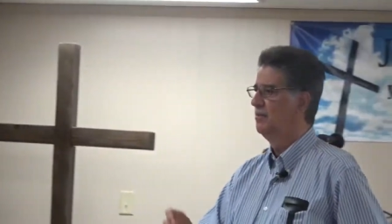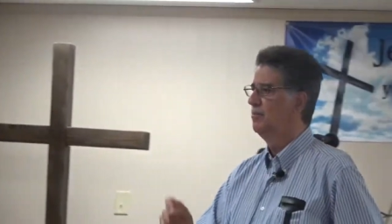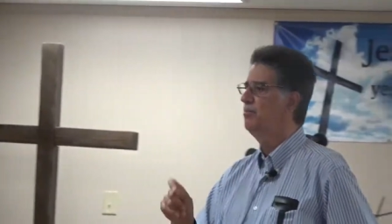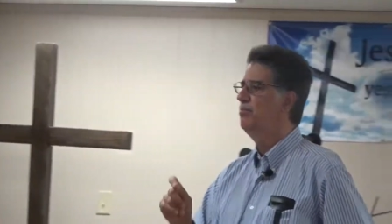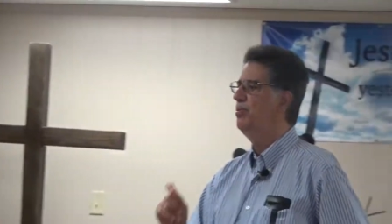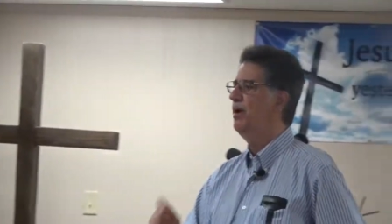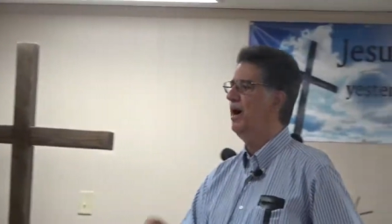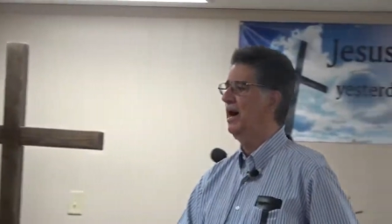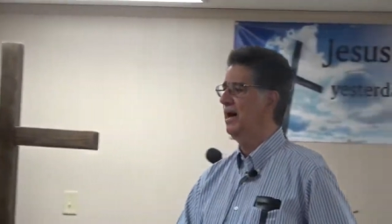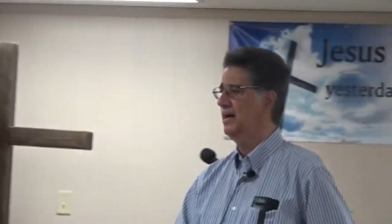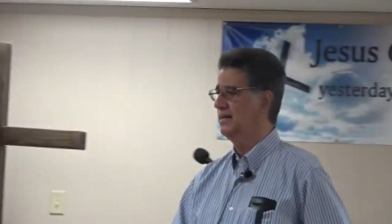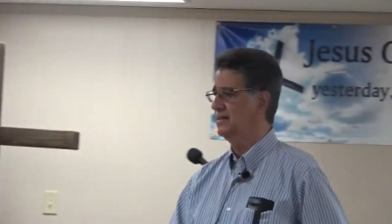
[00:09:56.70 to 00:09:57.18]

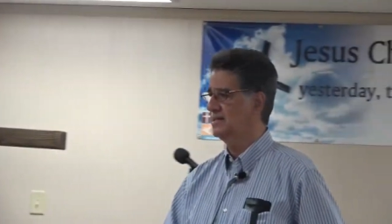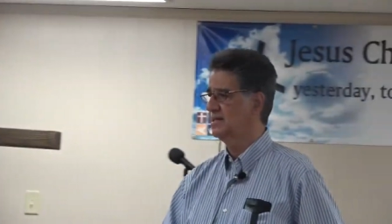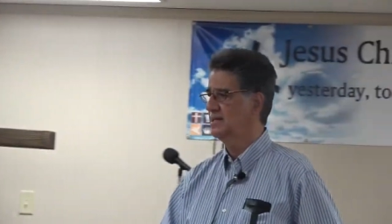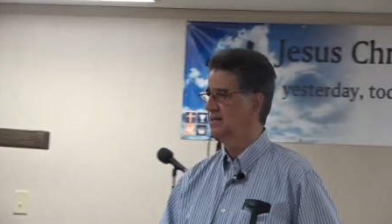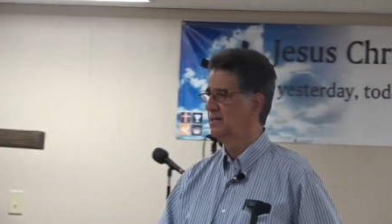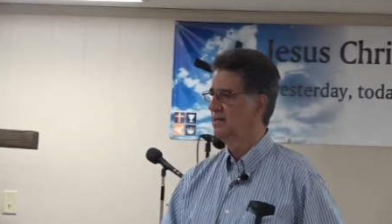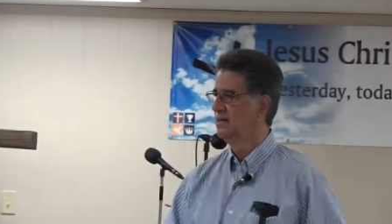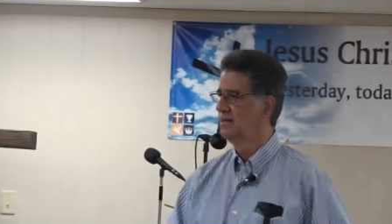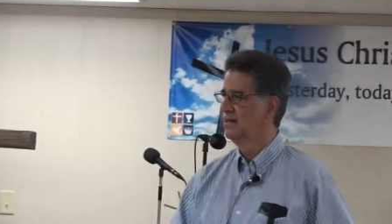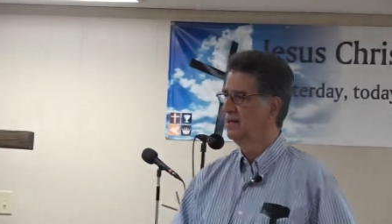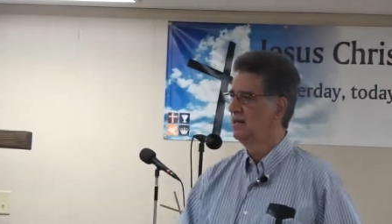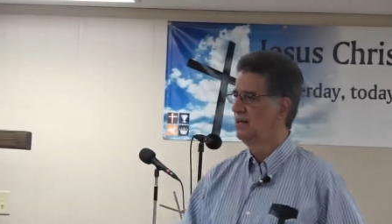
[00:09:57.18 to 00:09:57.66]
but,
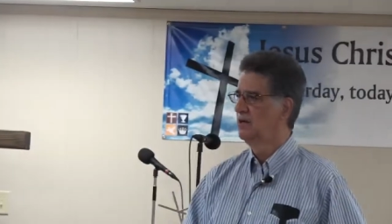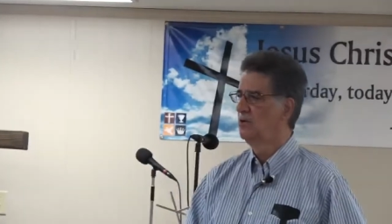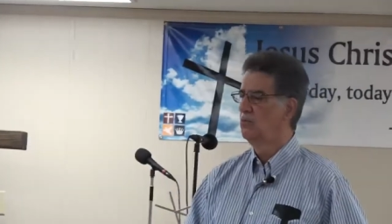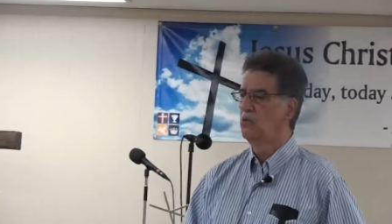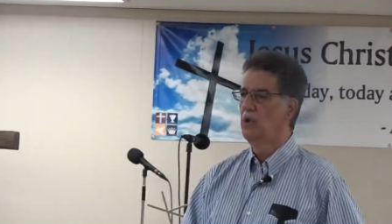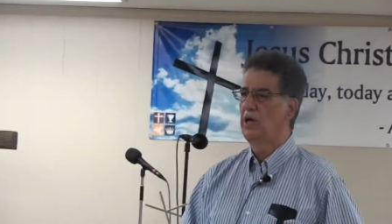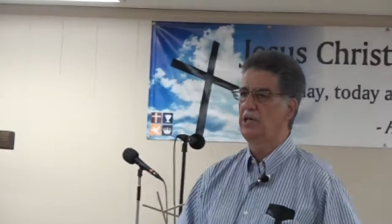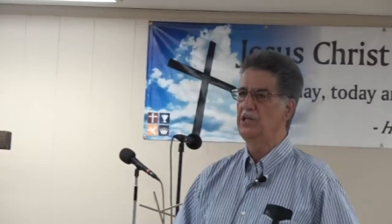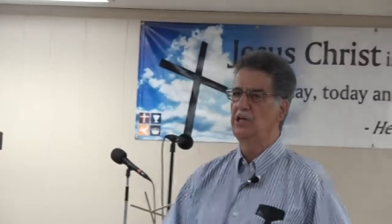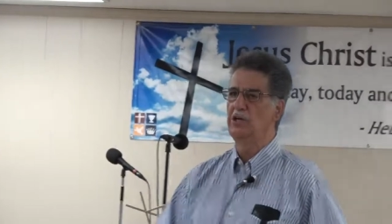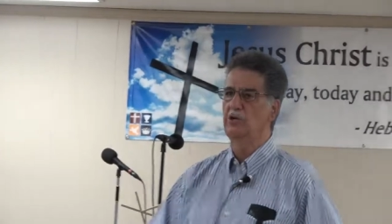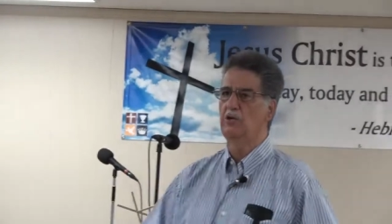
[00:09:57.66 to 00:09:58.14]

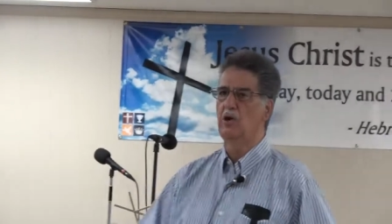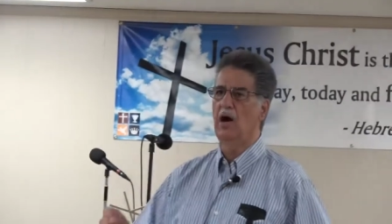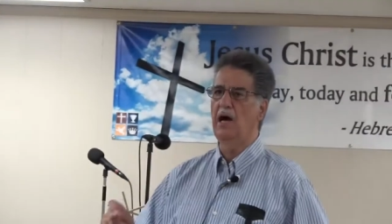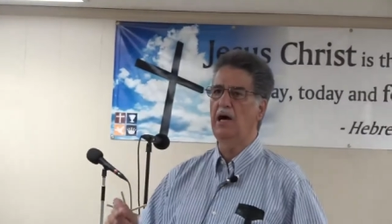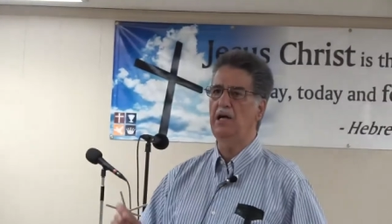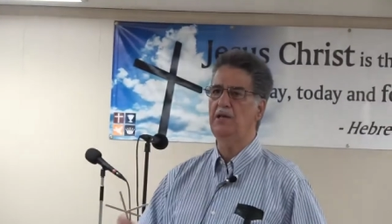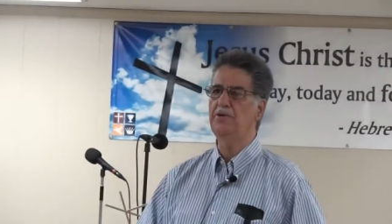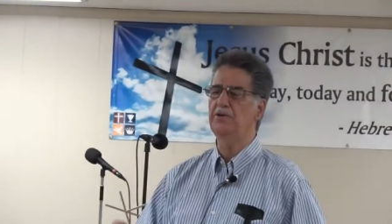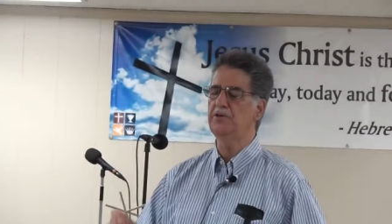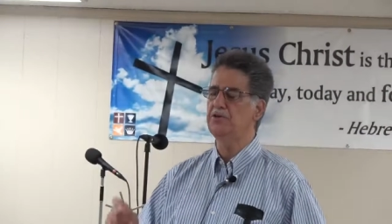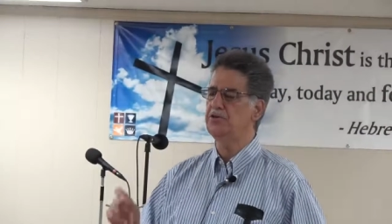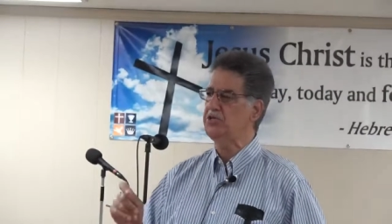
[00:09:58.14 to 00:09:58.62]
when you
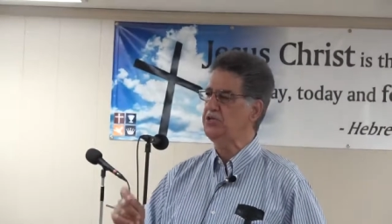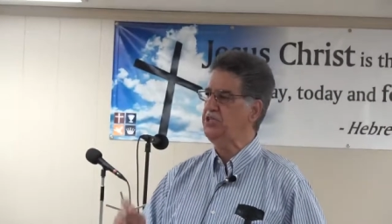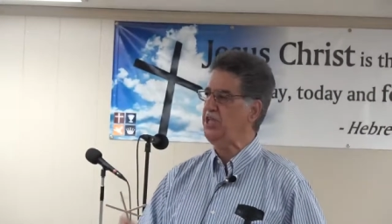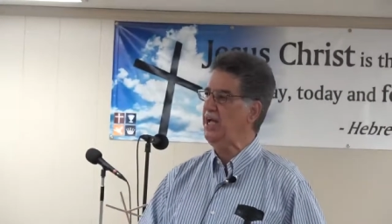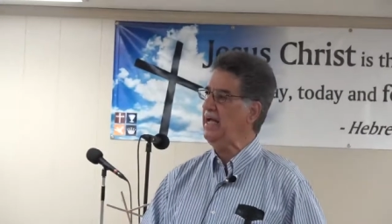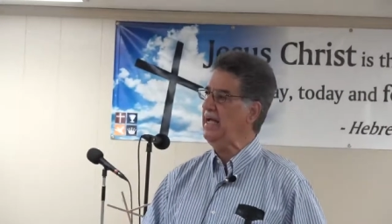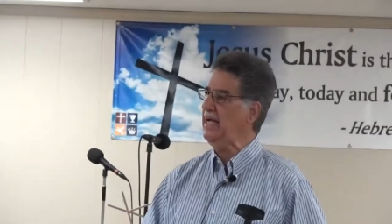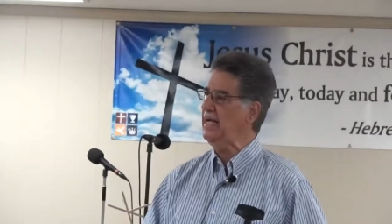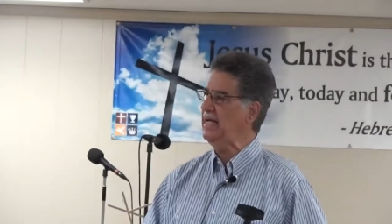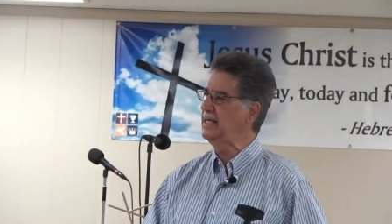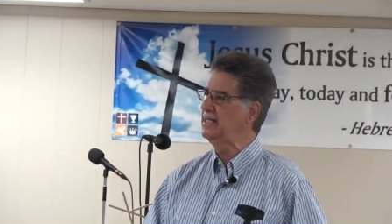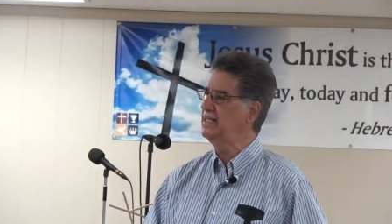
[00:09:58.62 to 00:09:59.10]

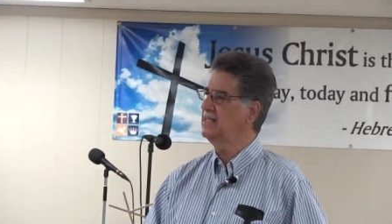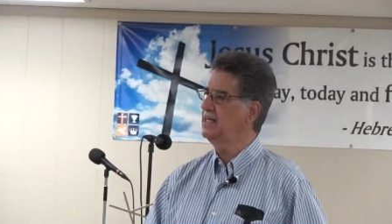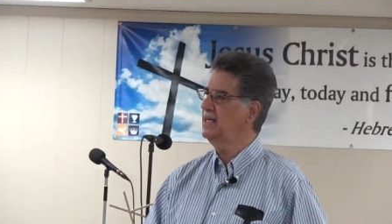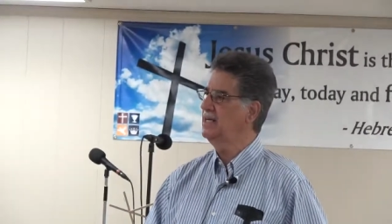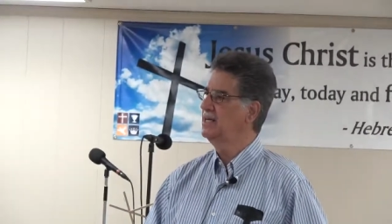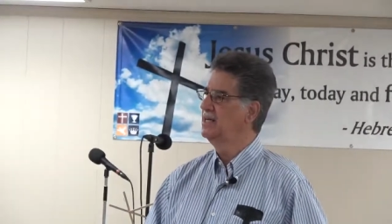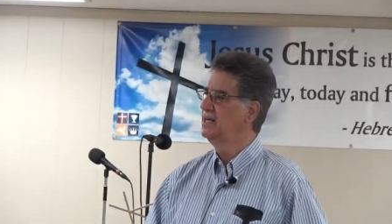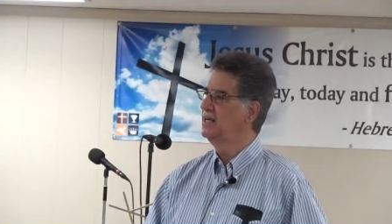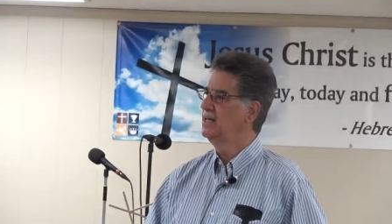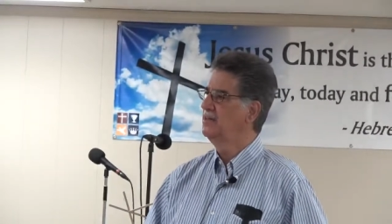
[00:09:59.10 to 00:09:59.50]
understand